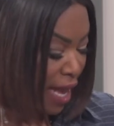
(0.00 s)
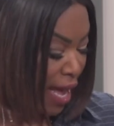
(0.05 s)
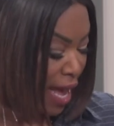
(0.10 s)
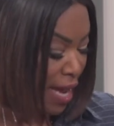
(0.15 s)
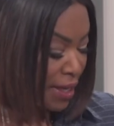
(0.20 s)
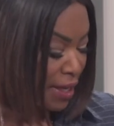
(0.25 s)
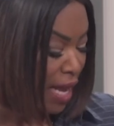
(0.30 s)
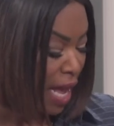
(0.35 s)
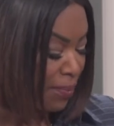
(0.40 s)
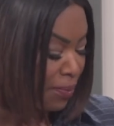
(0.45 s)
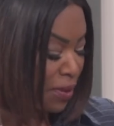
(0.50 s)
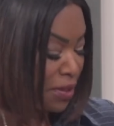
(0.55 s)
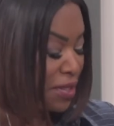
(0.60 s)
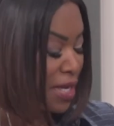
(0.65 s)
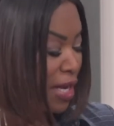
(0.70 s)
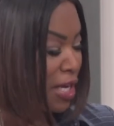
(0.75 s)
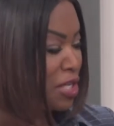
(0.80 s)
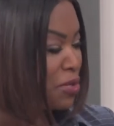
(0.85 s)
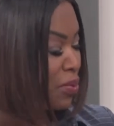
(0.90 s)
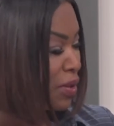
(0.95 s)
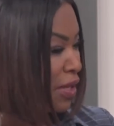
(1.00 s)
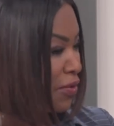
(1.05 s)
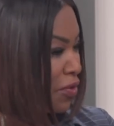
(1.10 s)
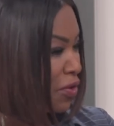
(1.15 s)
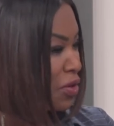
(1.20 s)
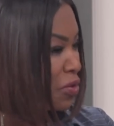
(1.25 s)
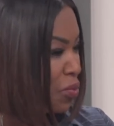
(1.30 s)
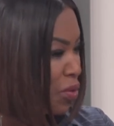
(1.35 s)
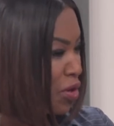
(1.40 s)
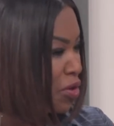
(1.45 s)
at Kaplan Sinus Relief?
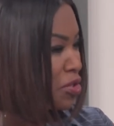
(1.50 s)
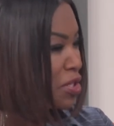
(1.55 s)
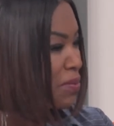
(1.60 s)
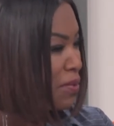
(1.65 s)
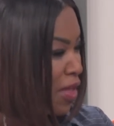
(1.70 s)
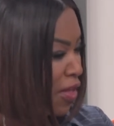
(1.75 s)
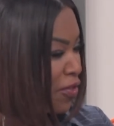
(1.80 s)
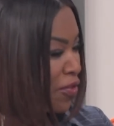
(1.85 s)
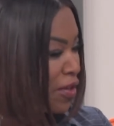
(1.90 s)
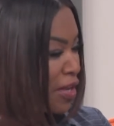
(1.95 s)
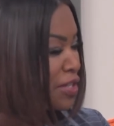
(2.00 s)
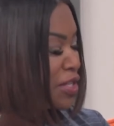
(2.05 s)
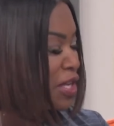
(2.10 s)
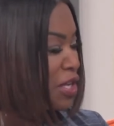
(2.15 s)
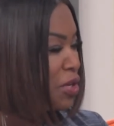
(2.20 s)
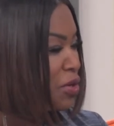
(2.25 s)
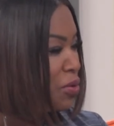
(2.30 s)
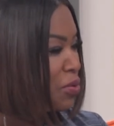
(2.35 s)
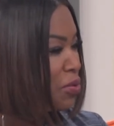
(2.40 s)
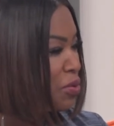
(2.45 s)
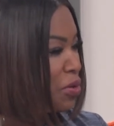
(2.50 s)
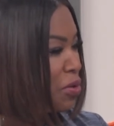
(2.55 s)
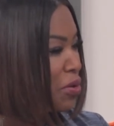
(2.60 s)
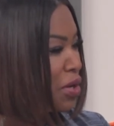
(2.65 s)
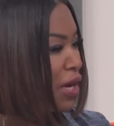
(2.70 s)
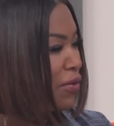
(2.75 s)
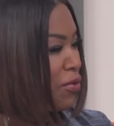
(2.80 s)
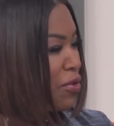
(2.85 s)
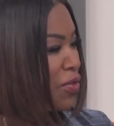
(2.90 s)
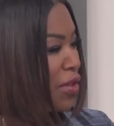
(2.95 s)
What are some of the other things that you
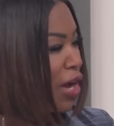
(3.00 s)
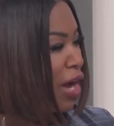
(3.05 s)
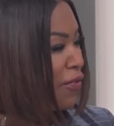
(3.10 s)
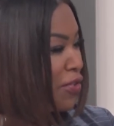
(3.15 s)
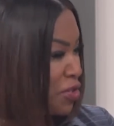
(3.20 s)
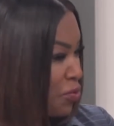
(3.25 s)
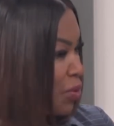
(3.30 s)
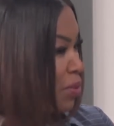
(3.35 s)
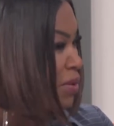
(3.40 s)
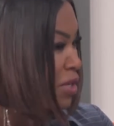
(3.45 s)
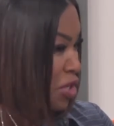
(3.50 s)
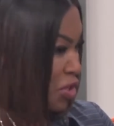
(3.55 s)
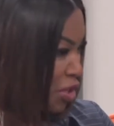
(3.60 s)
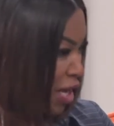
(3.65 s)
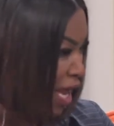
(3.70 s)
cover in the office? We mentioned